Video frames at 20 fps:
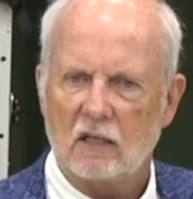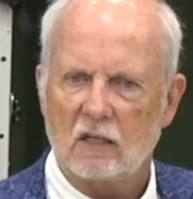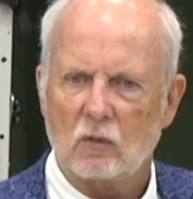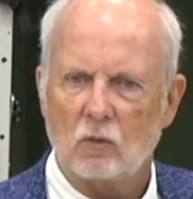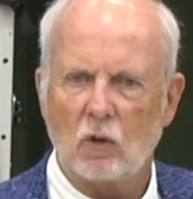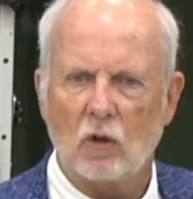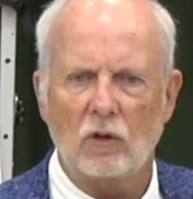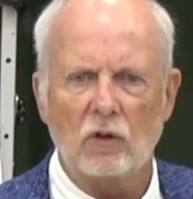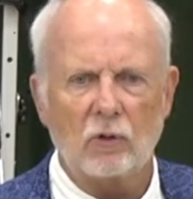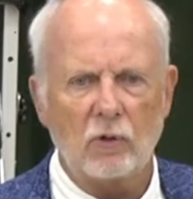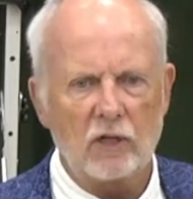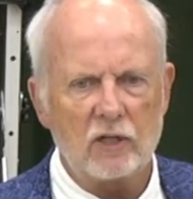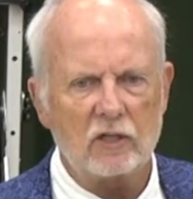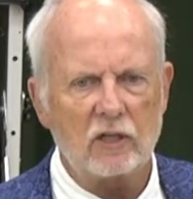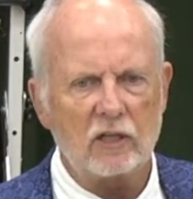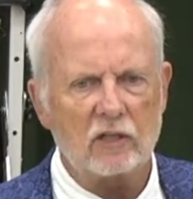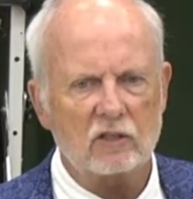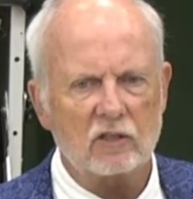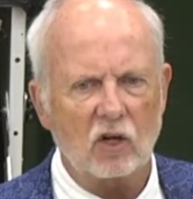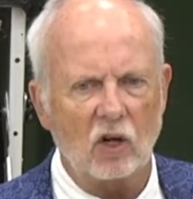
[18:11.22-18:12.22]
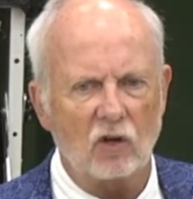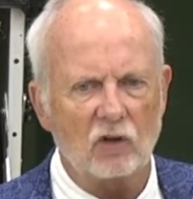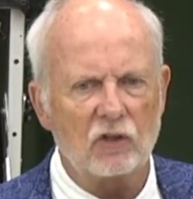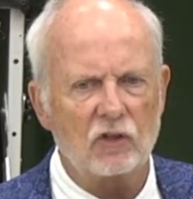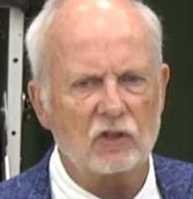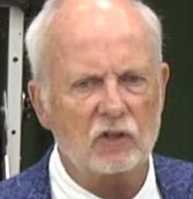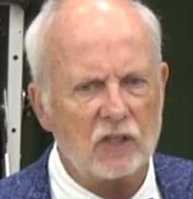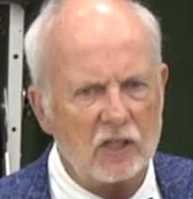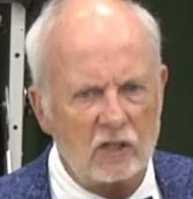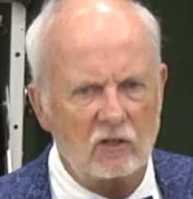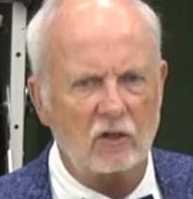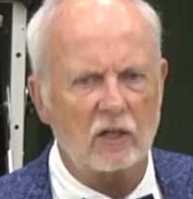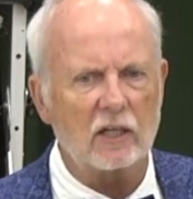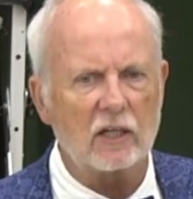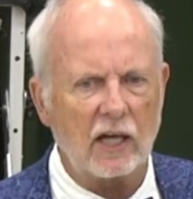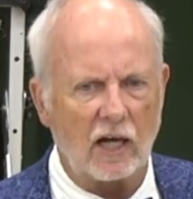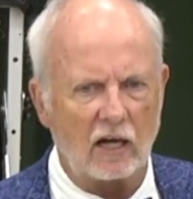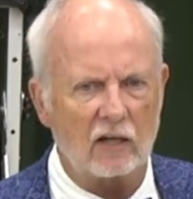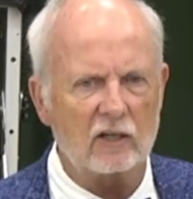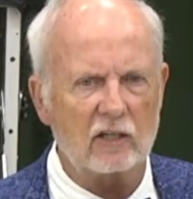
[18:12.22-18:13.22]
Well, the reason it's called a
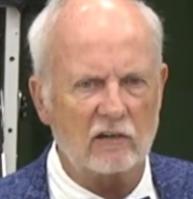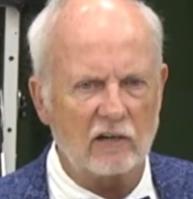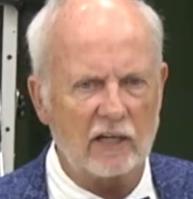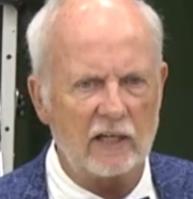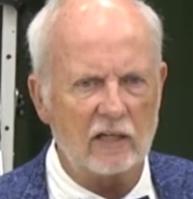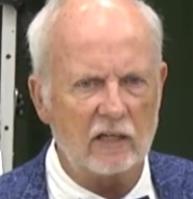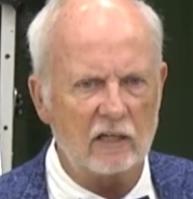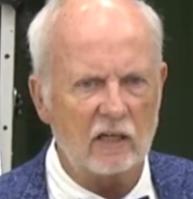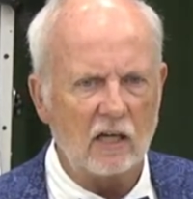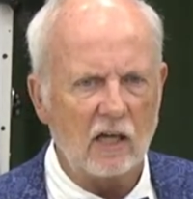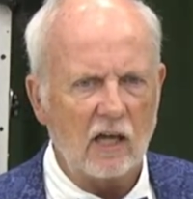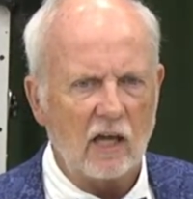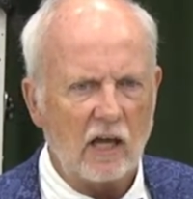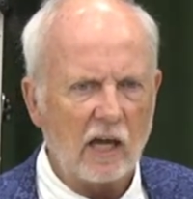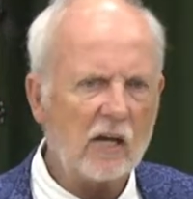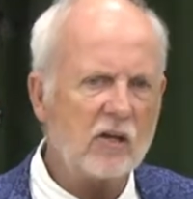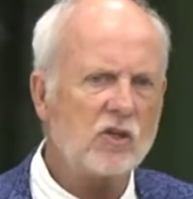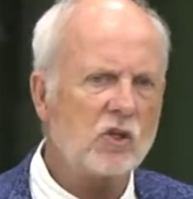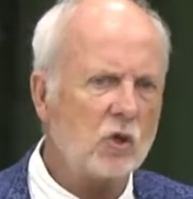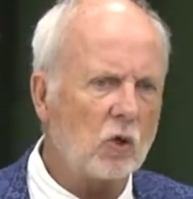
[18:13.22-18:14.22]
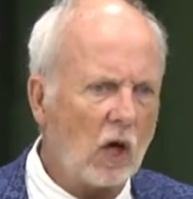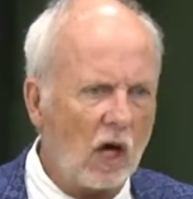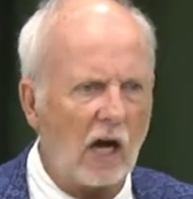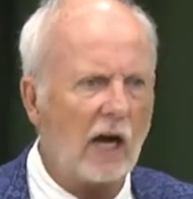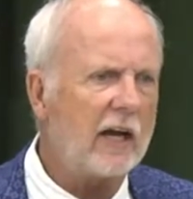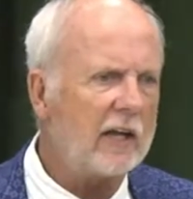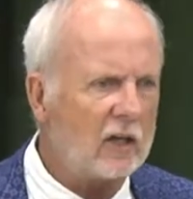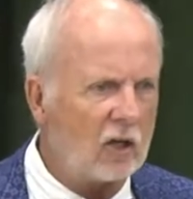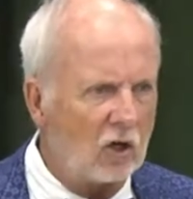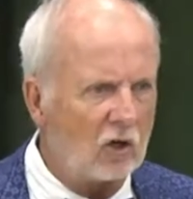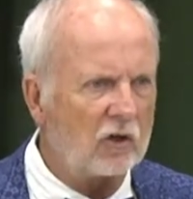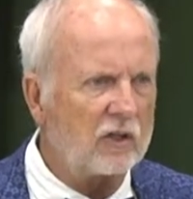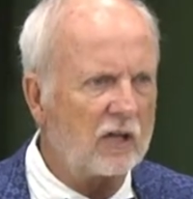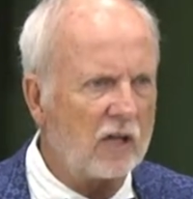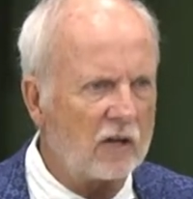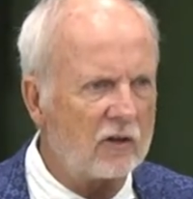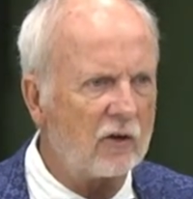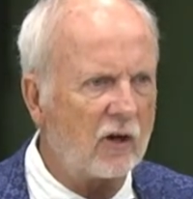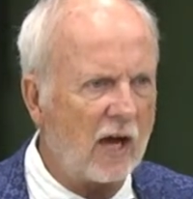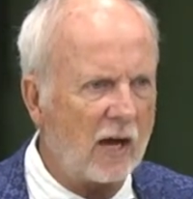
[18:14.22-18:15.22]
secret calculator is you hide all the
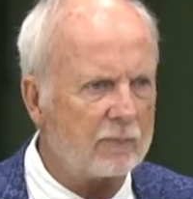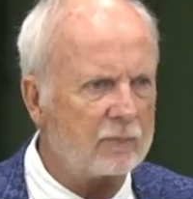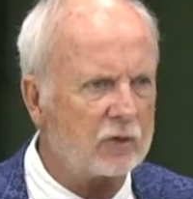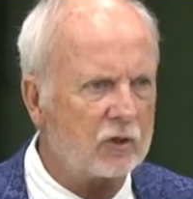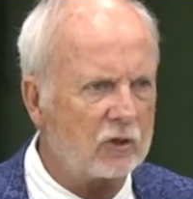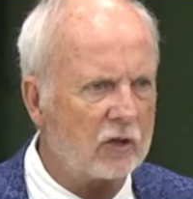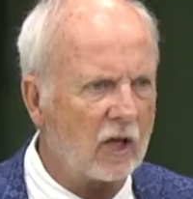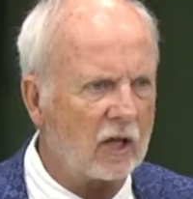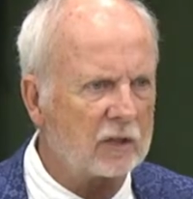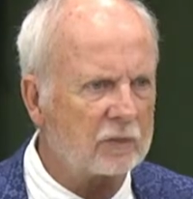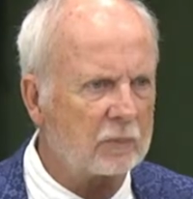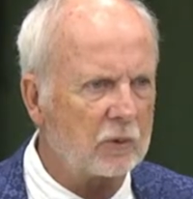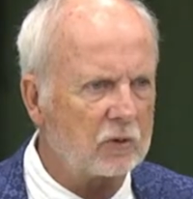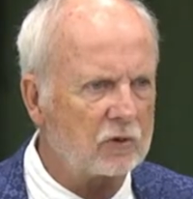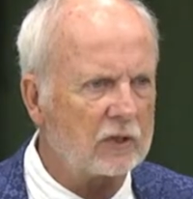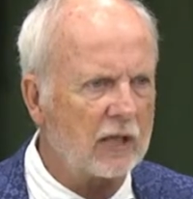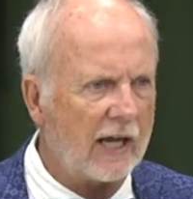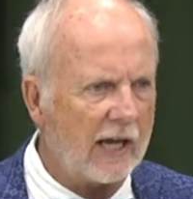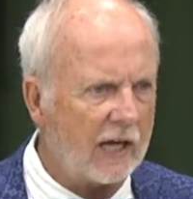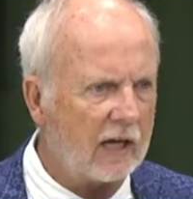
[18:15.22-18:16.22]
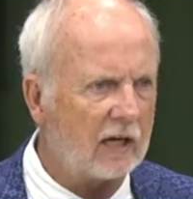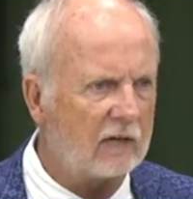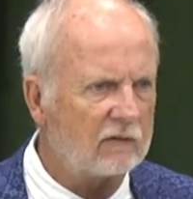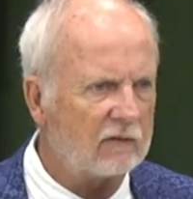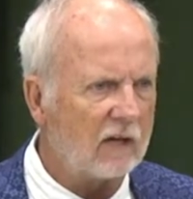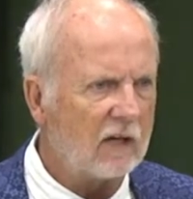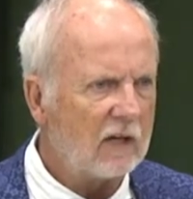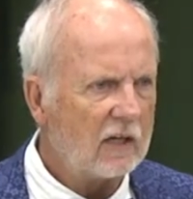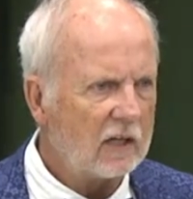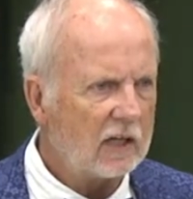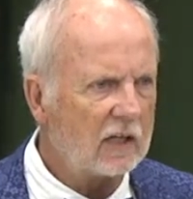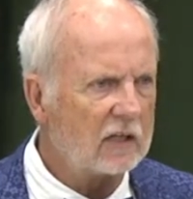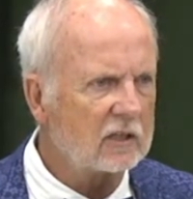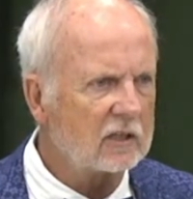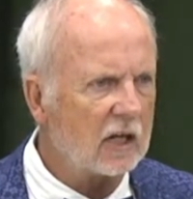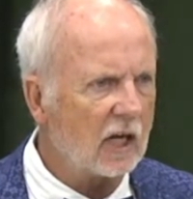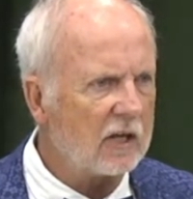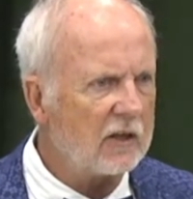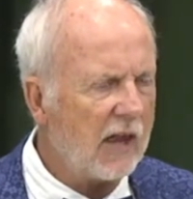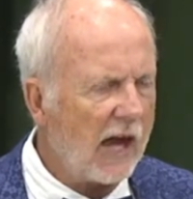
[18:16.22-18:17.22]
other apps you're not supposed to have
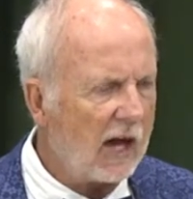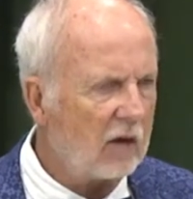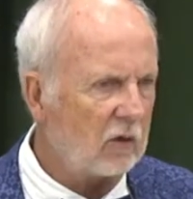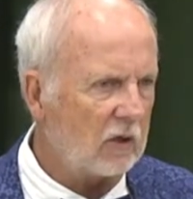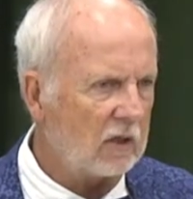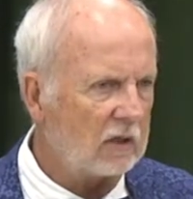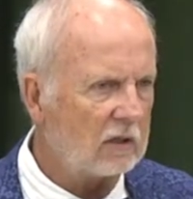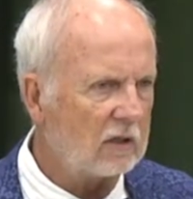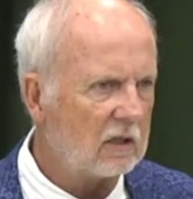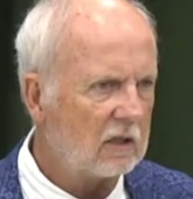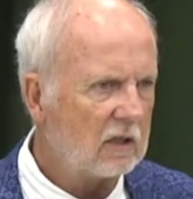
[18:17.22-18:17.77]
inside that one.